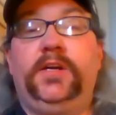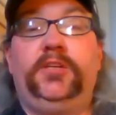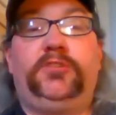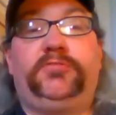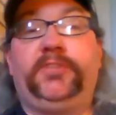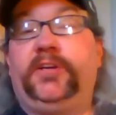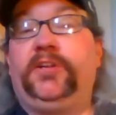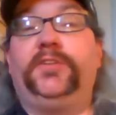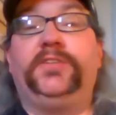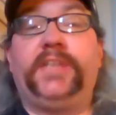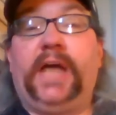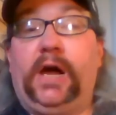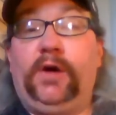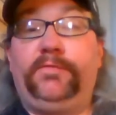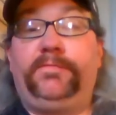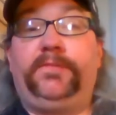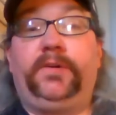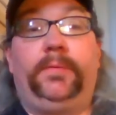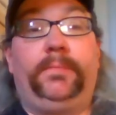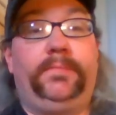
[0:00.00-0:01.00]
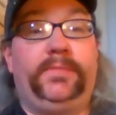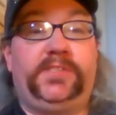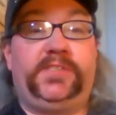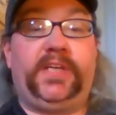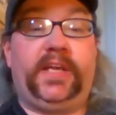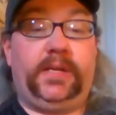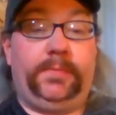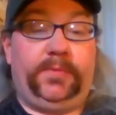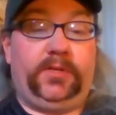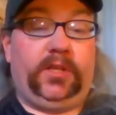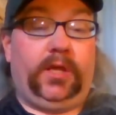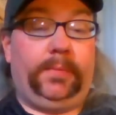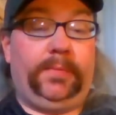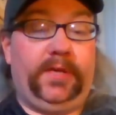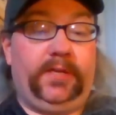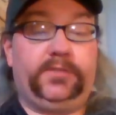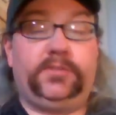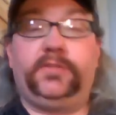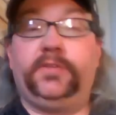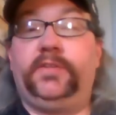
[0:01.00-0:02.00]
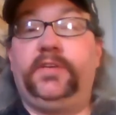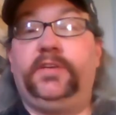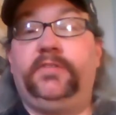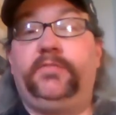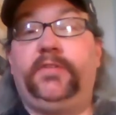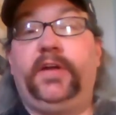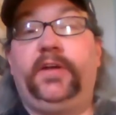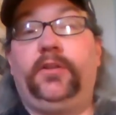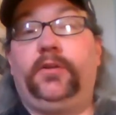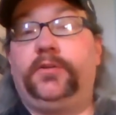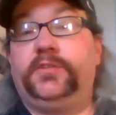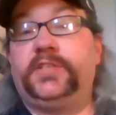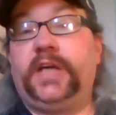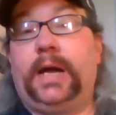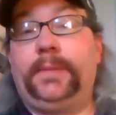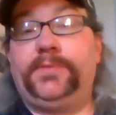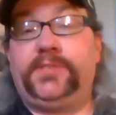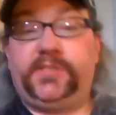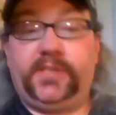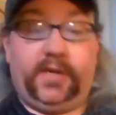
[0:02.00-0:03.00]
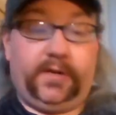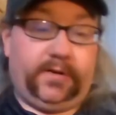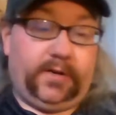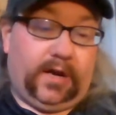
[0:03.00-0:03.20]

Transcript: trickled down from Stadium Club into the regular Topps set.